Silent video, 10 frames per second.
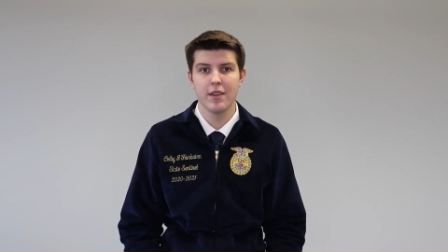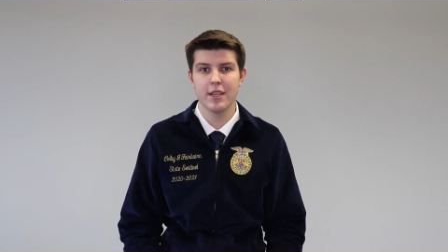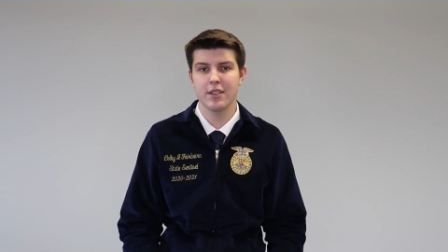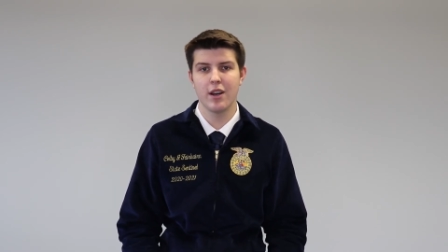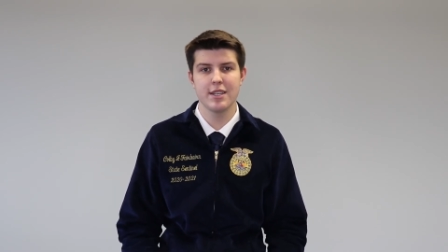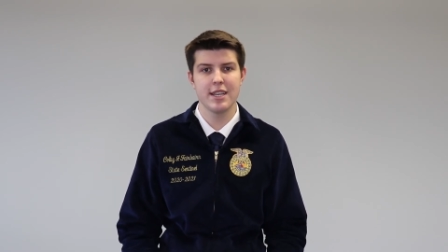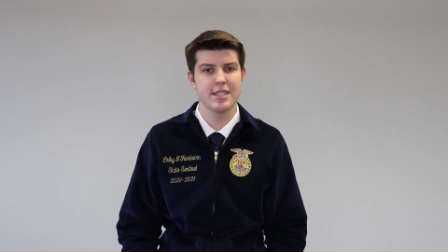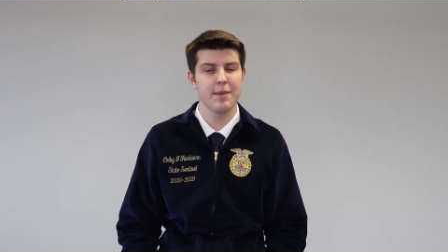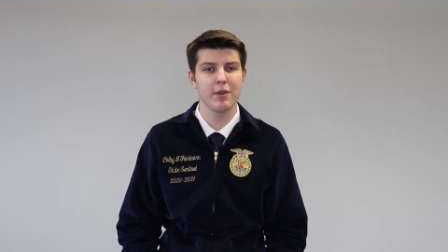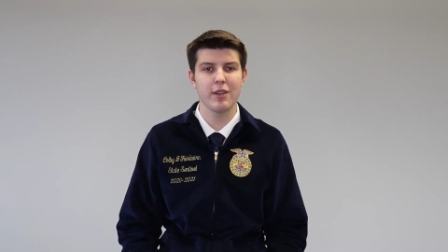This contest
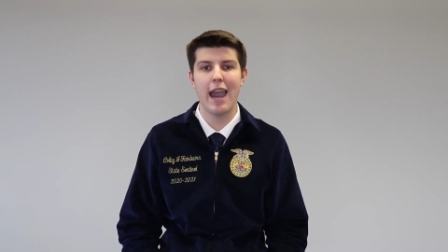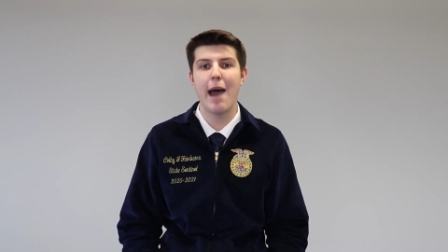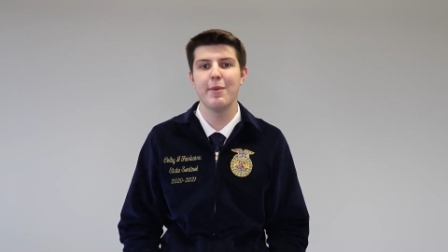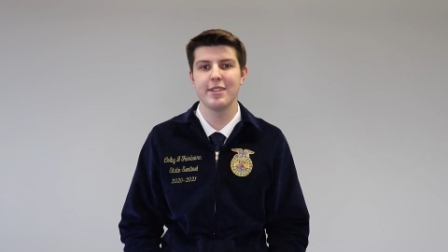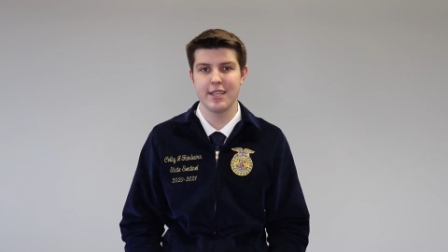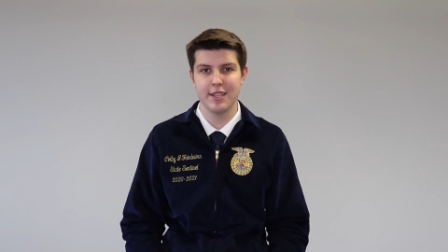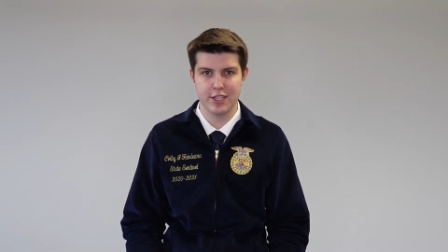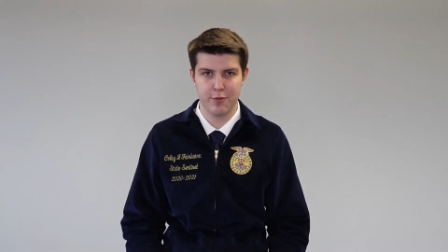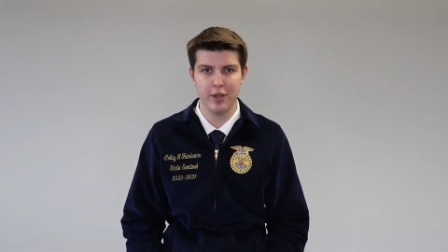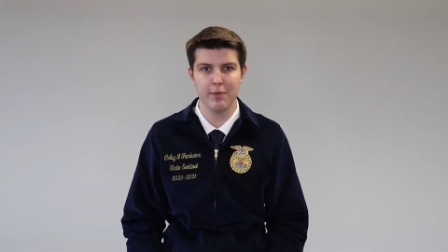typically happens in the
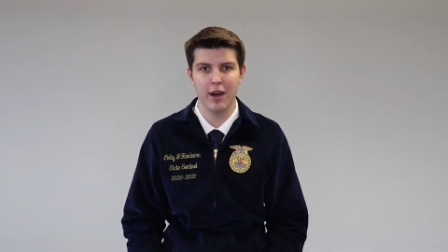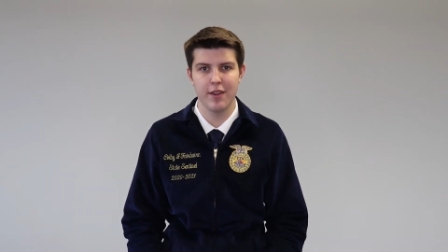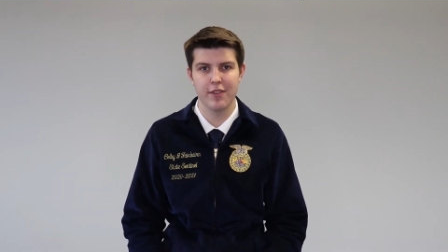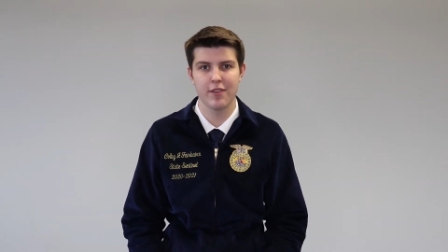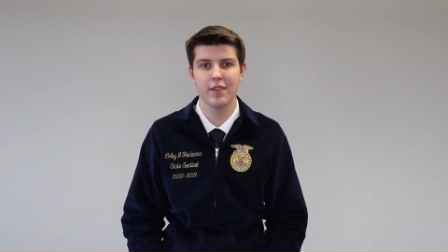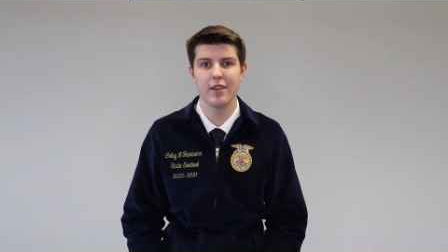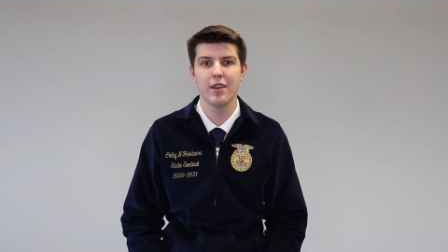spring month,